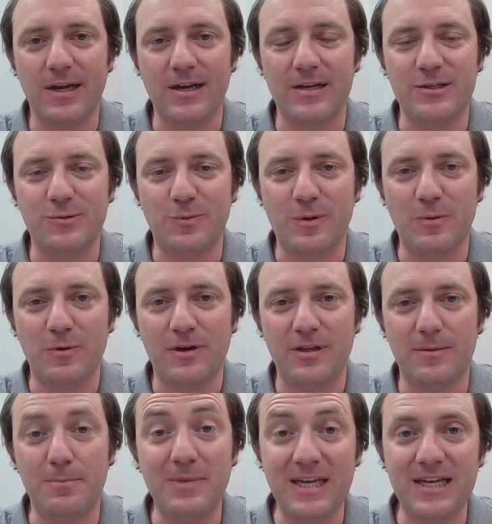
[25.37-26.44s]
because we
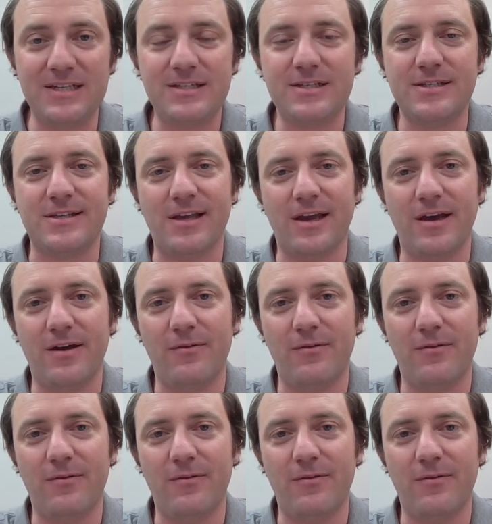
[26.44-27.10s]
were in the midst